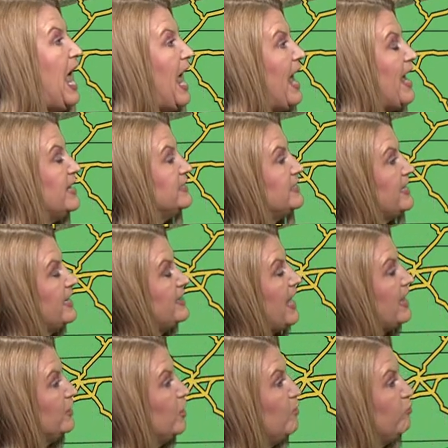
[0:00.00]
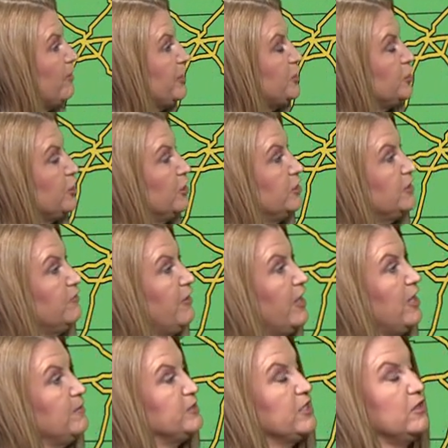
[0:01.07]
as that low pressure
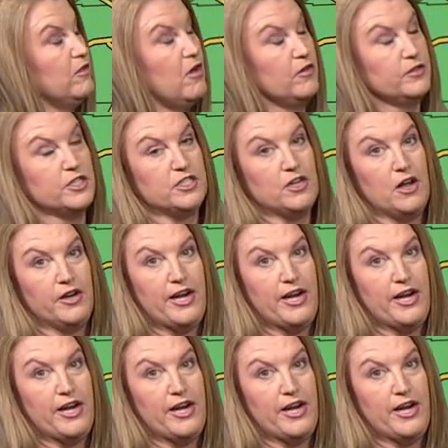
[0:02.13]
develops along the stalled